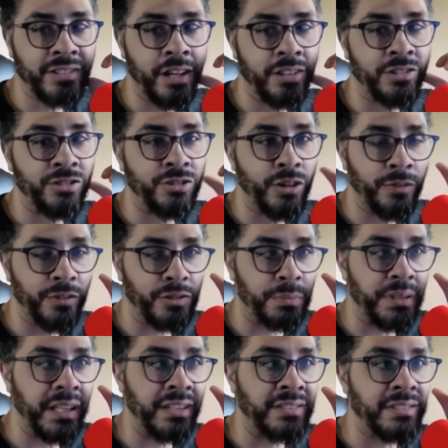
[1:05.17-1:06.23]
service
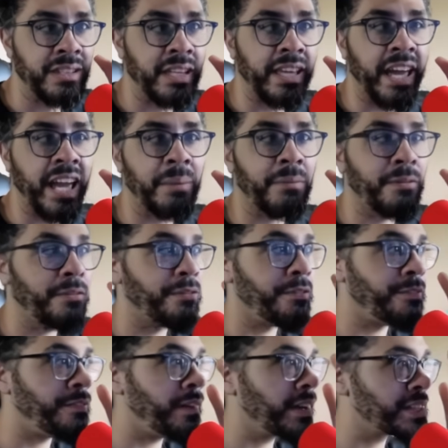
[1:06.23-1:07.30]
beacons in the game
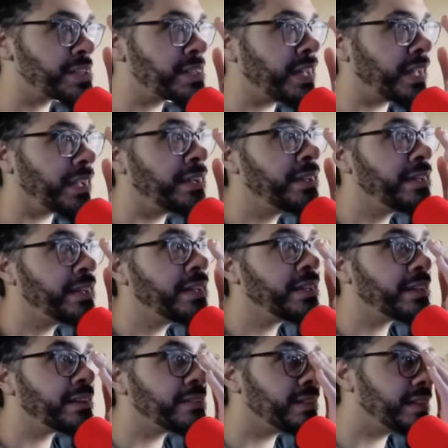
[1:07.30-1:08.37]
functioning?
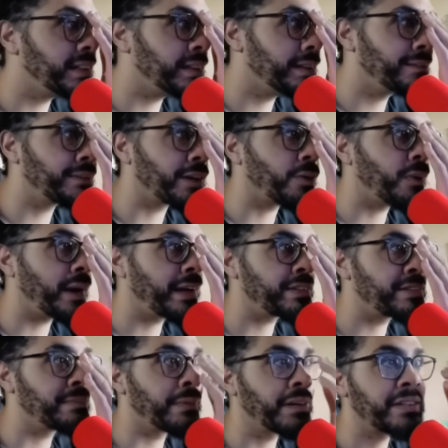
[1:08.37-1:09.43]
Requires
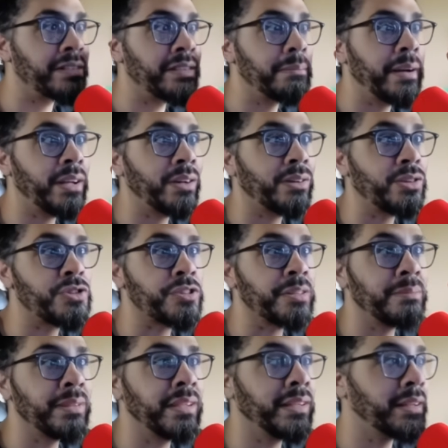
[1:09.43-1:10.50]
emergency medical
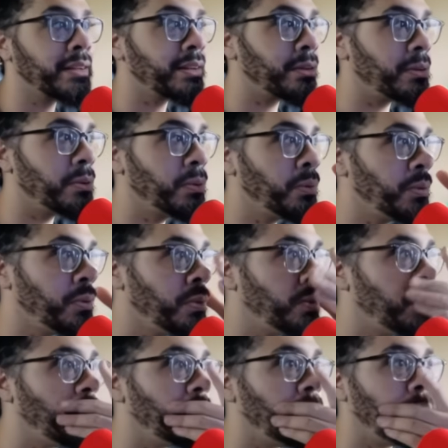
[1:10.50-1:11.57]
treatment.
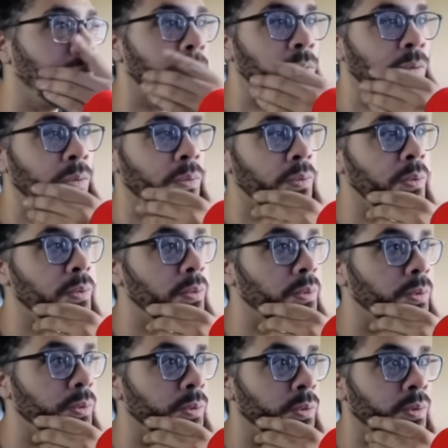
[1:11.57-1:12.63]

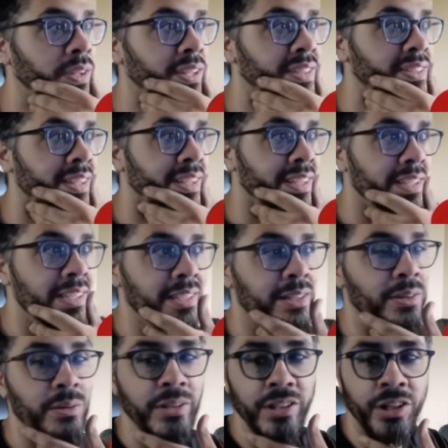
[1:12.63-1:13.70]
Ooh, Amazon
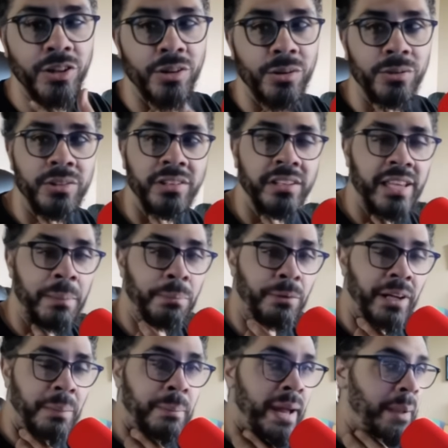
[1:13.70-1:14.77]
Clio. Yo, did they
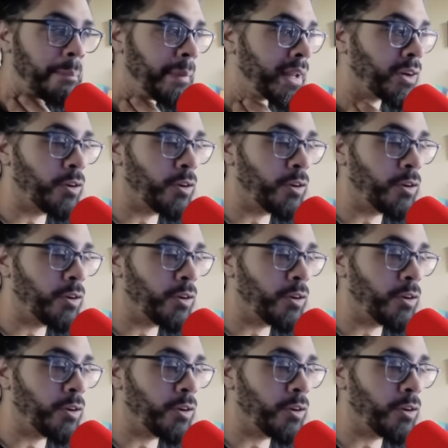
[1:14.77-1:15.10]
bring back medical